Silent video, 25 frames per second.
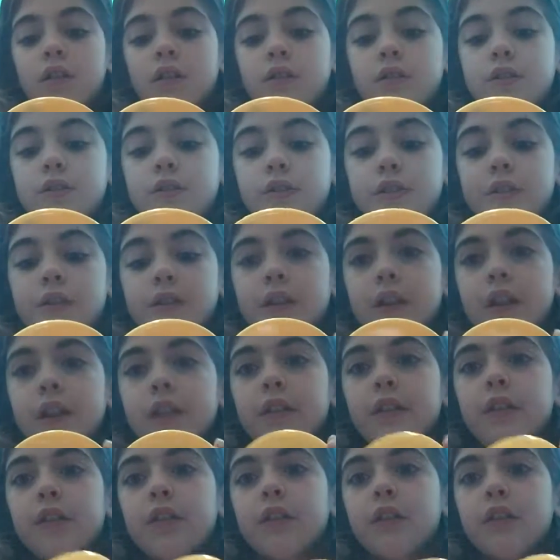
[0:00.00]
It's just a
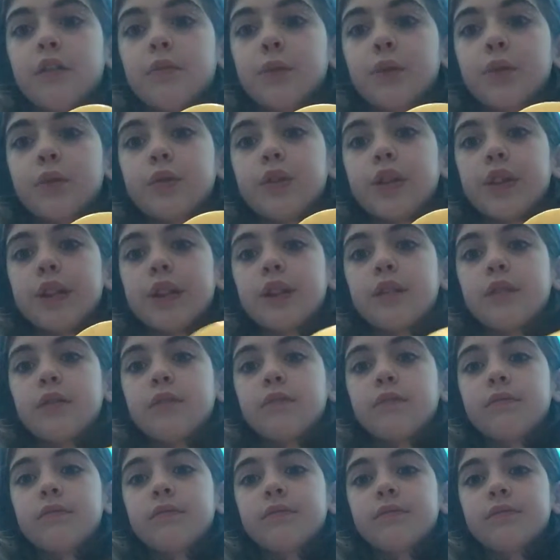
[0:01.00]
little emoji
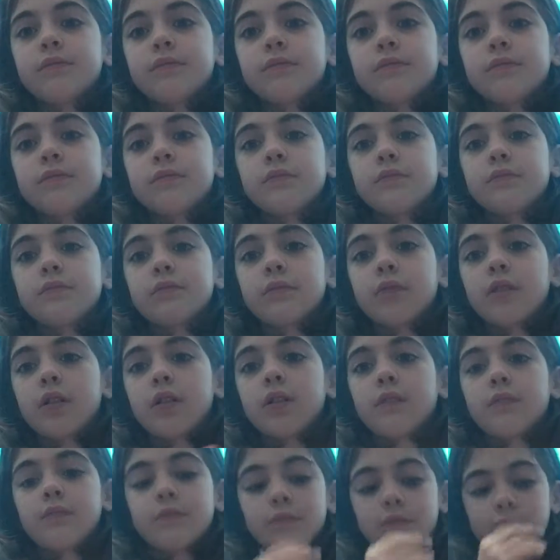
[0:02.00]

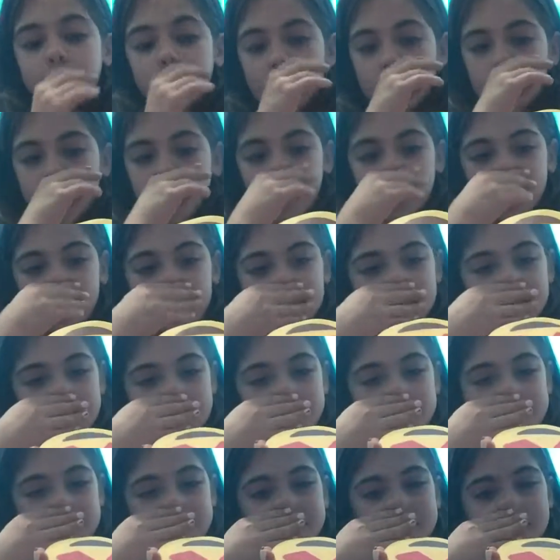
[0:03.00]
um, wireless
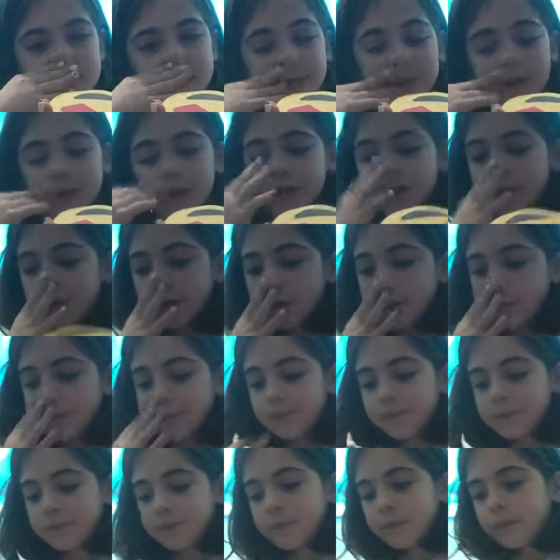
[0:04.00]
portable charger.
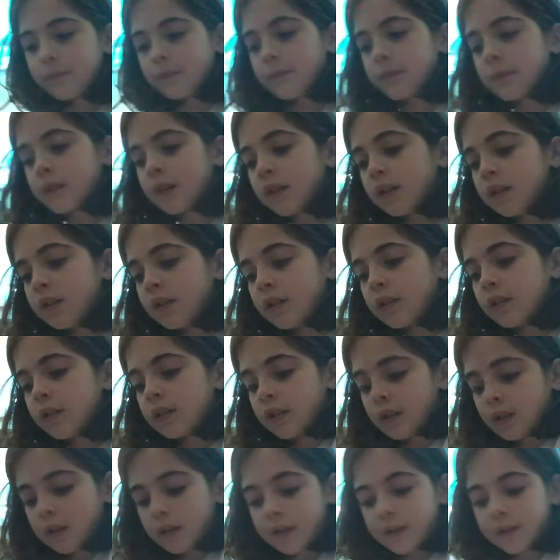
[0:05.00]

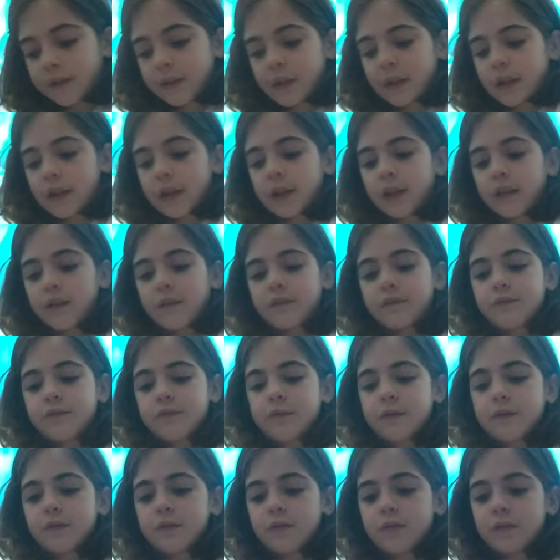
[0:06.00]
And then I have
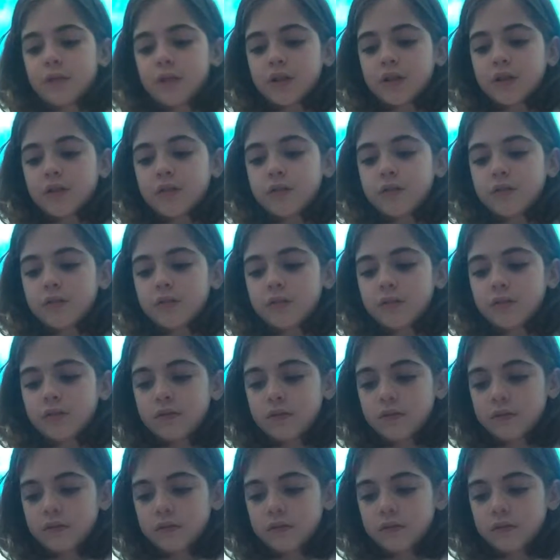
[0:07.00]
the cords.